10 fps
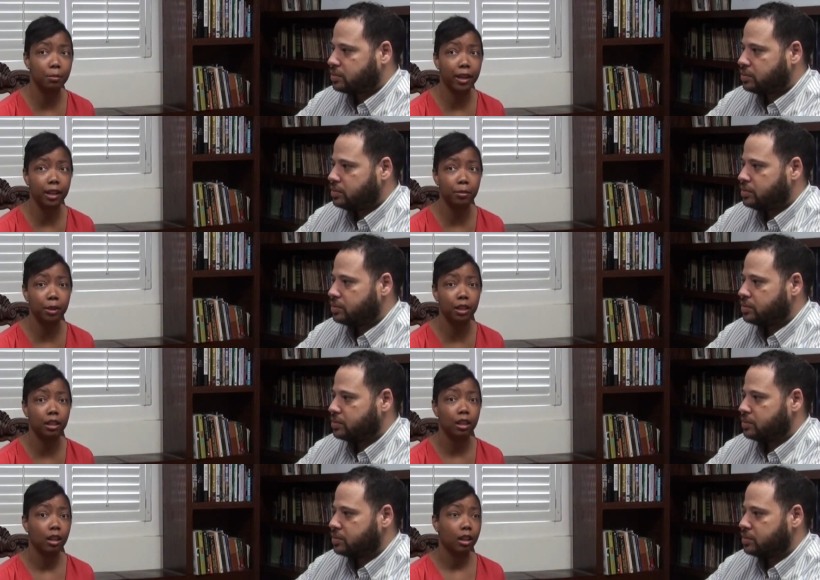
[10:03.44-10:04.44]

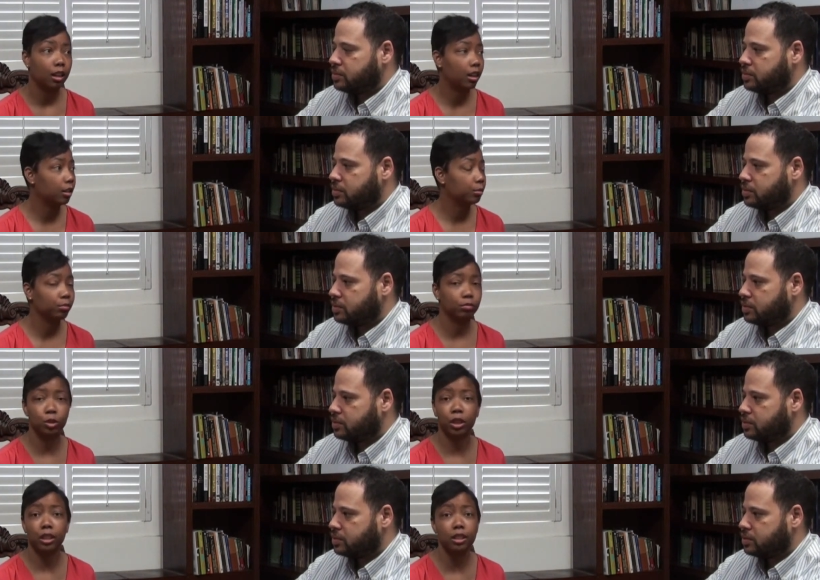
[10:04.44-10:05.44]
Speaker 1: Baby. Um,
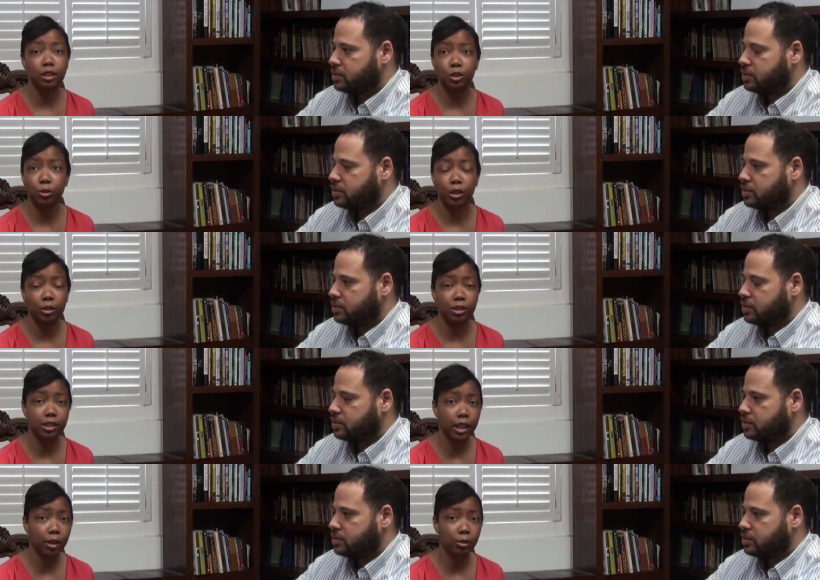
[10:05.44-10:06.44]
you can listen to it on
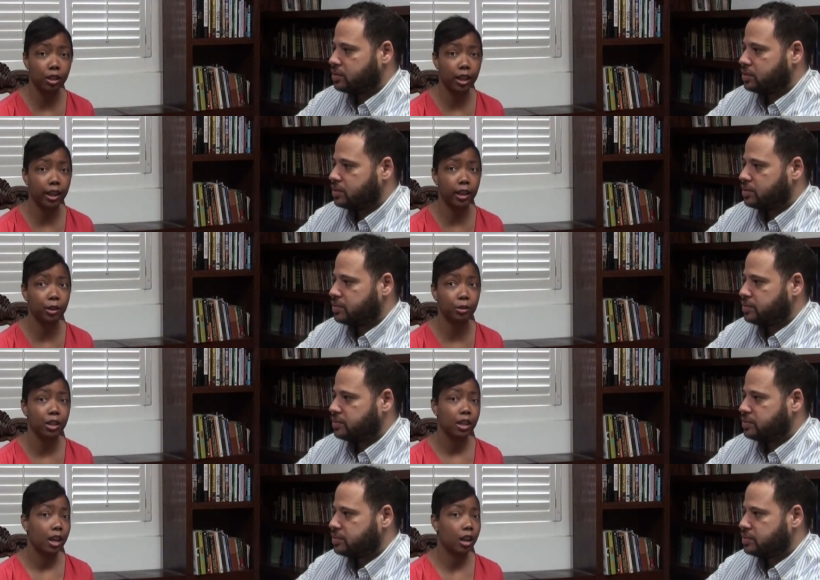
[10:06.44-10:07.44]

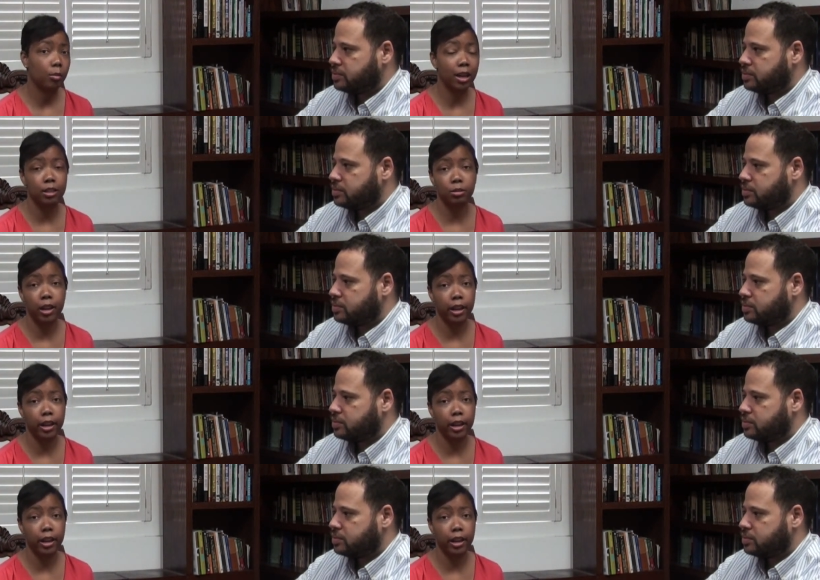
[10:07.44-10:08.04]
SoundCloud. Um, I do